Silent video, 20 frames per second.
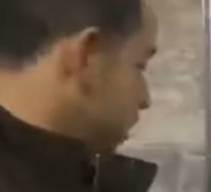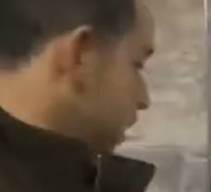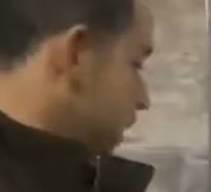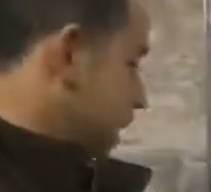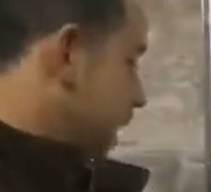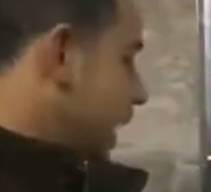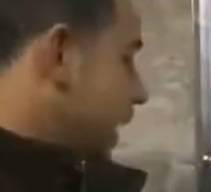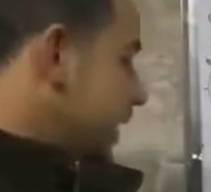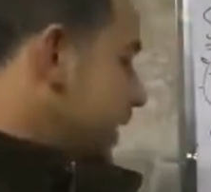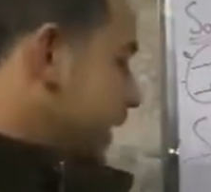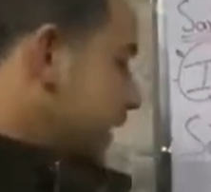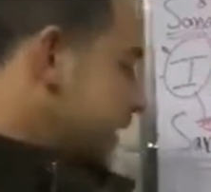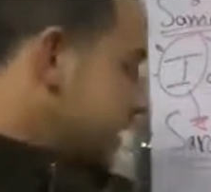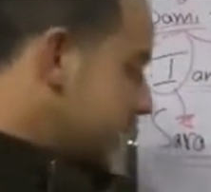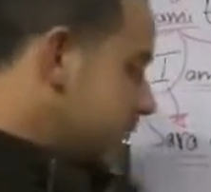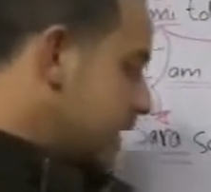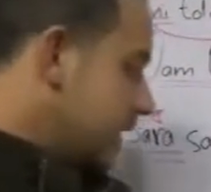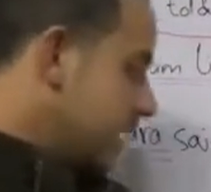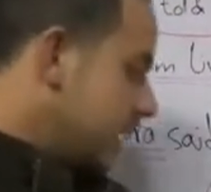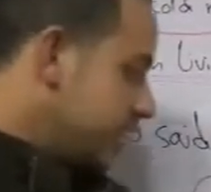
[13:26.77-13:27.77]
Nadia
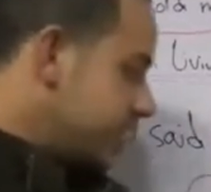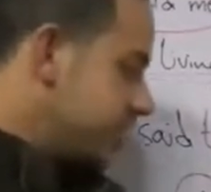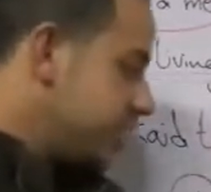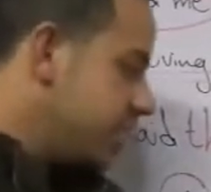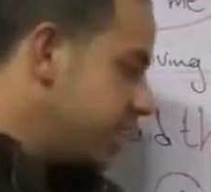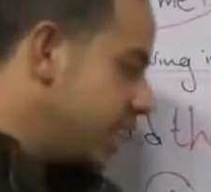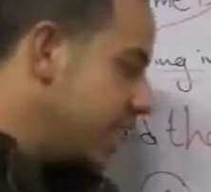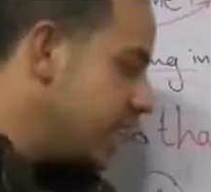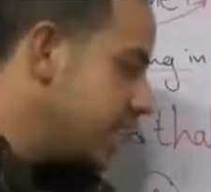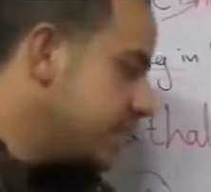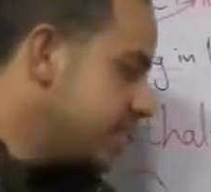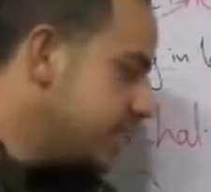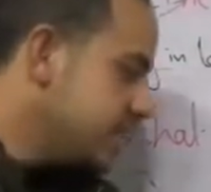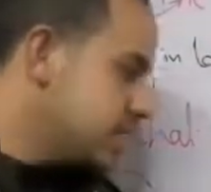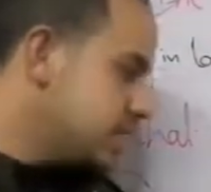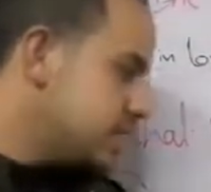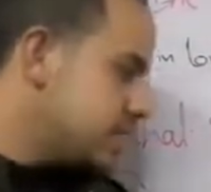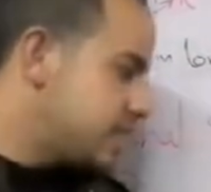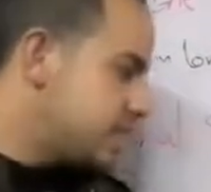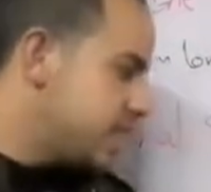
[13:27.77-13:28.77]
said that she
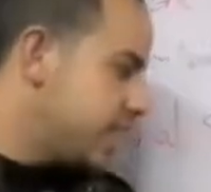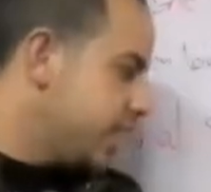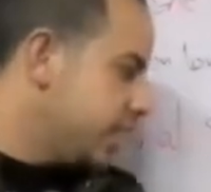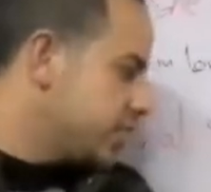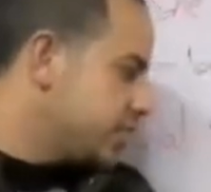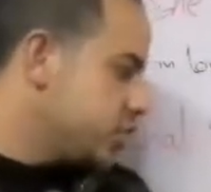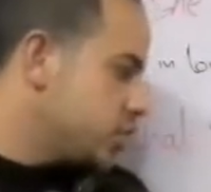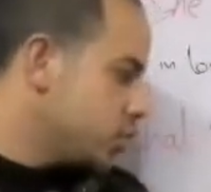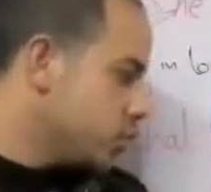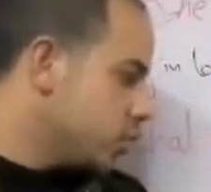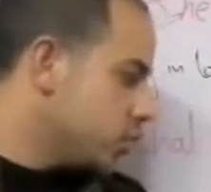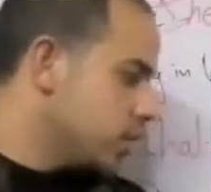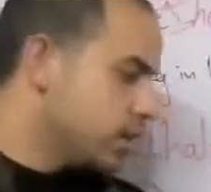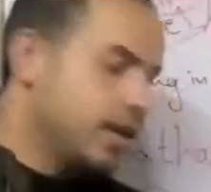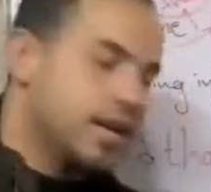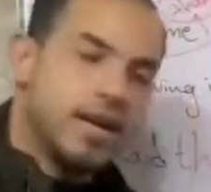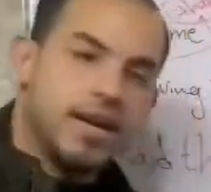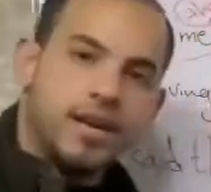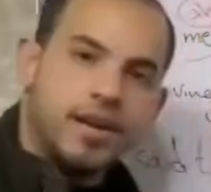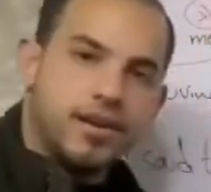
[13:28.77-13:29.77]
hadn't seen
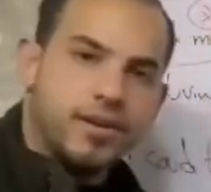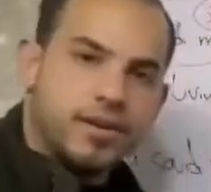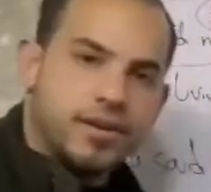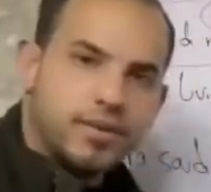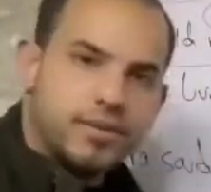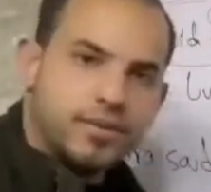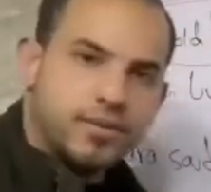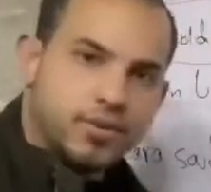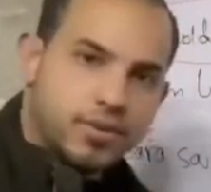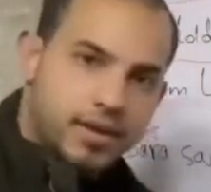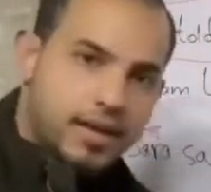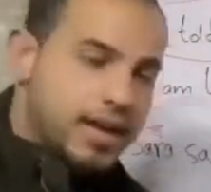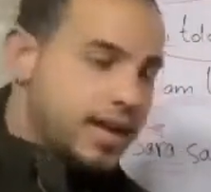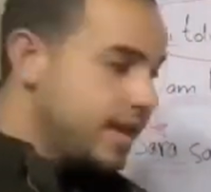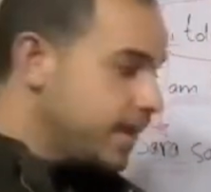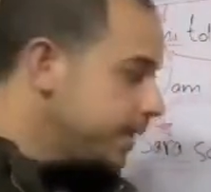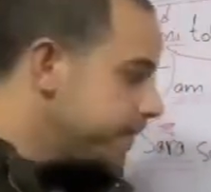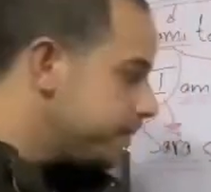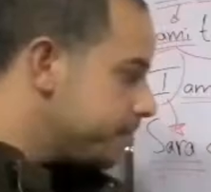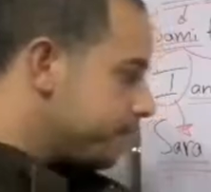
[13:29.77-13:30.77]
Julia here.
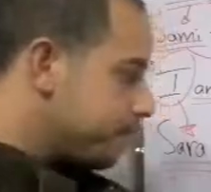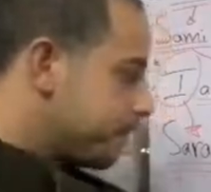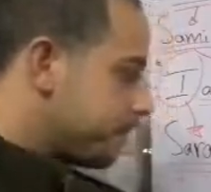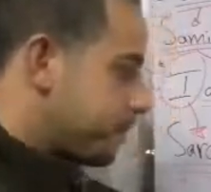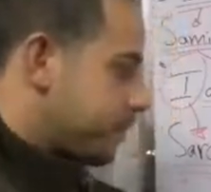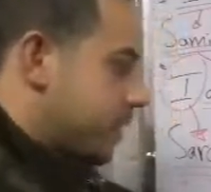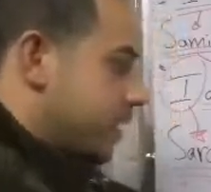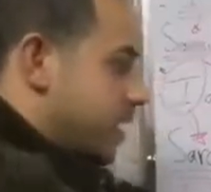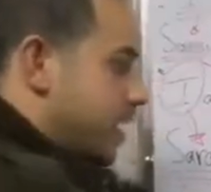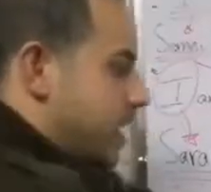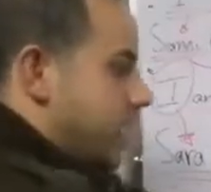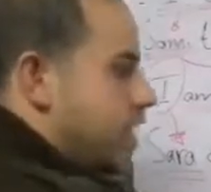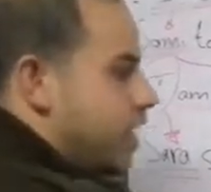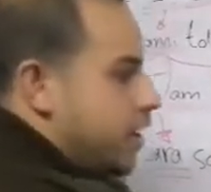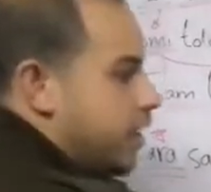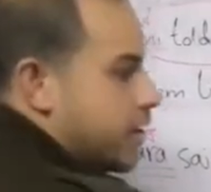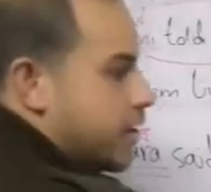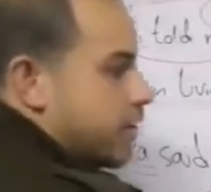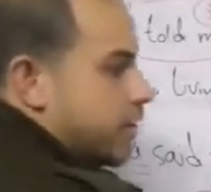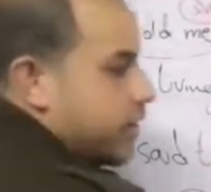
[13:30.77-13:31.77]
Okay?
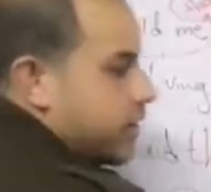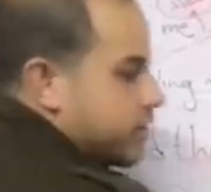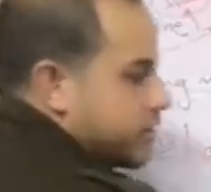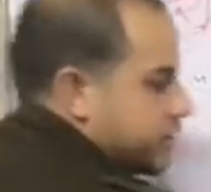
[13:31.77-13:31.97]
Here,